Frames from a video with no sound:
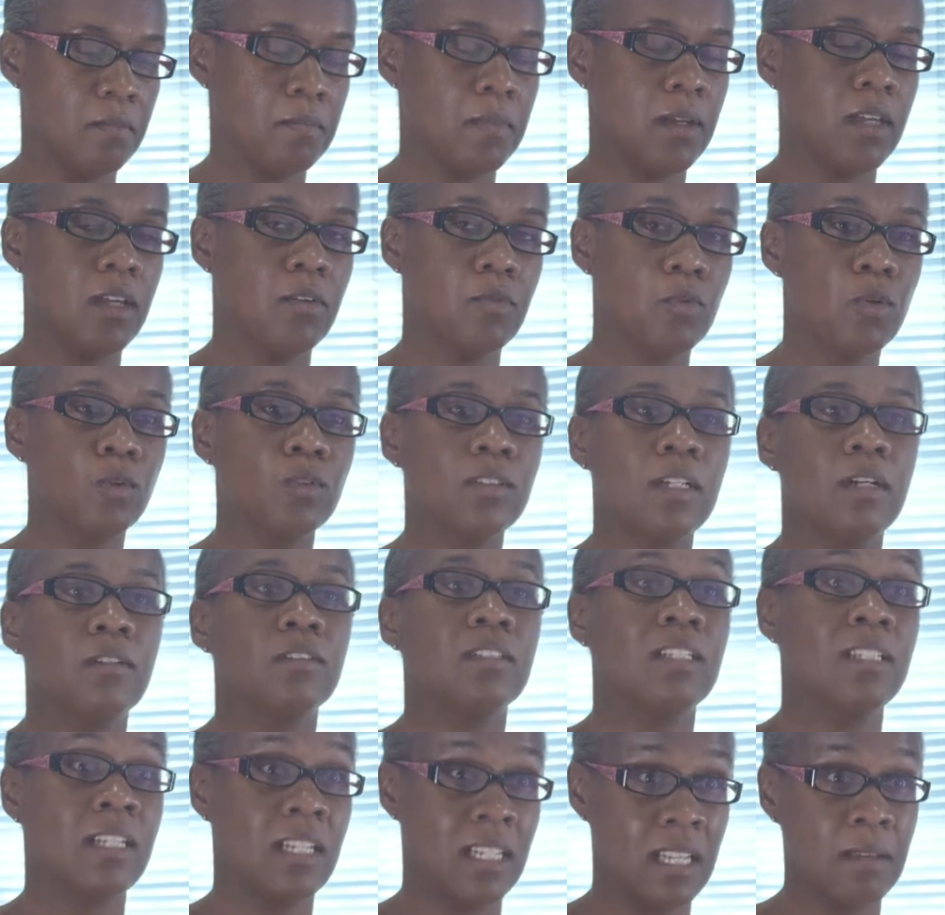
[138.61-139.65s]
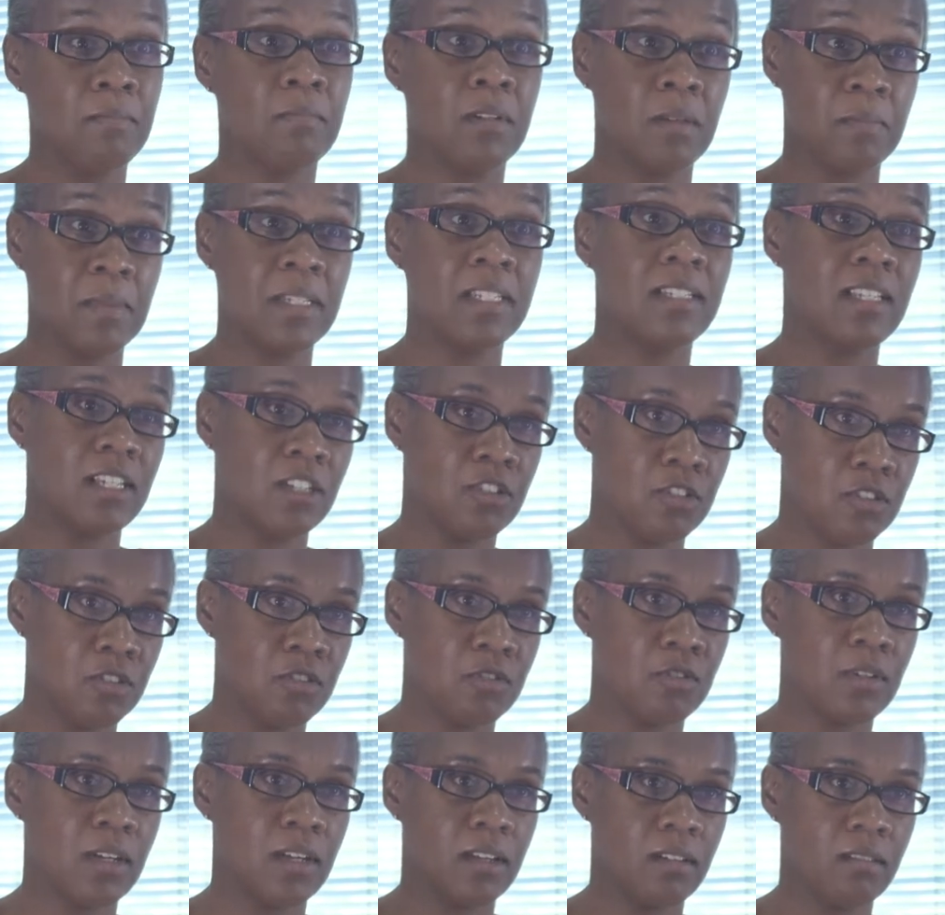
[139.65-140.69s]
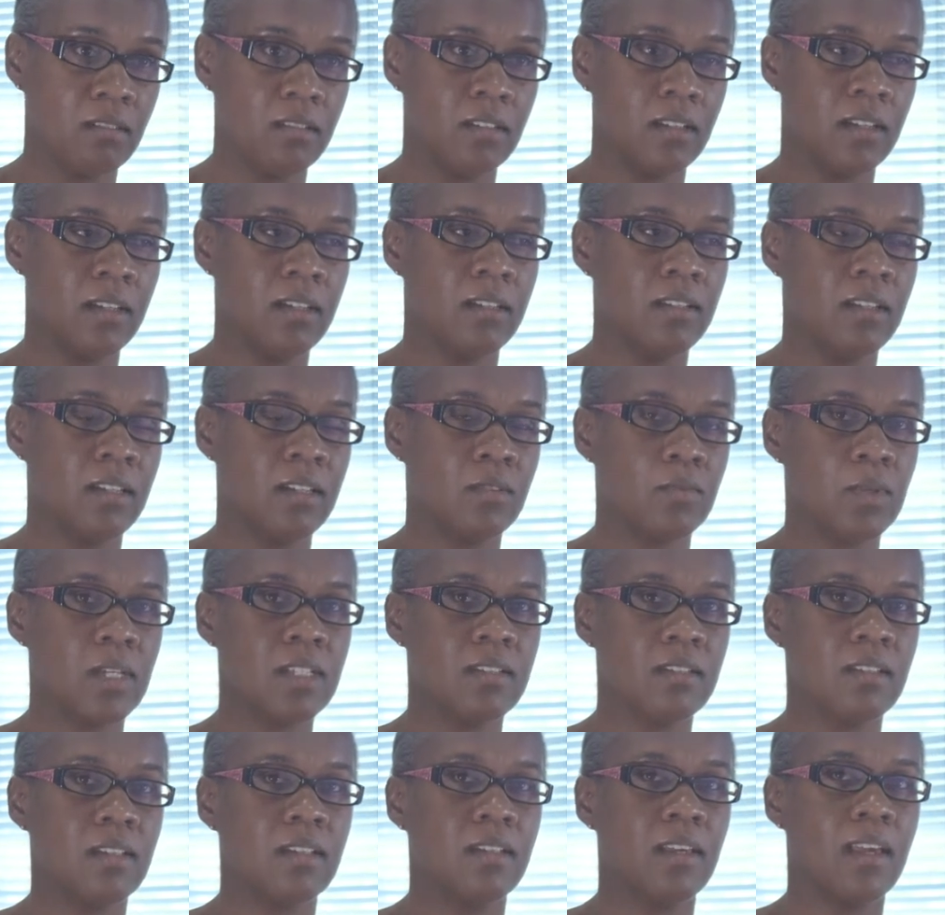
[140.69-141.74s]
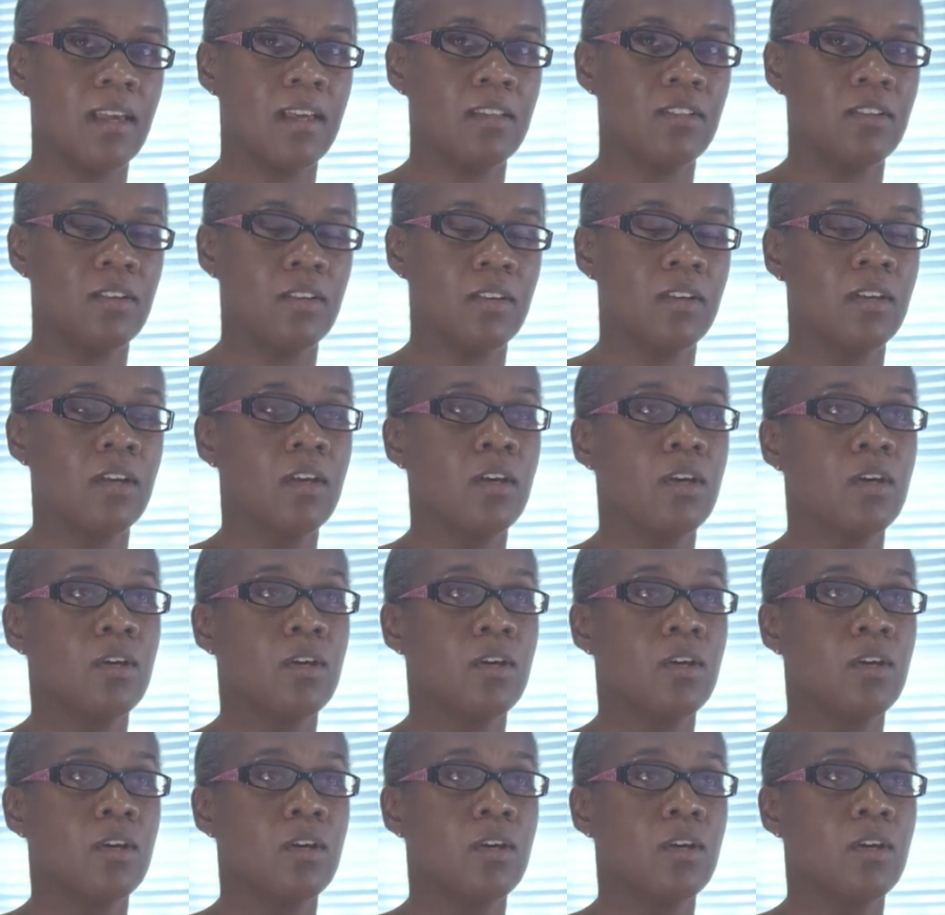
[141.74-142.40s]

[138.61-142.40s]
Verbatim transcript: being rolled out in an implementation trial in, in Western Kenya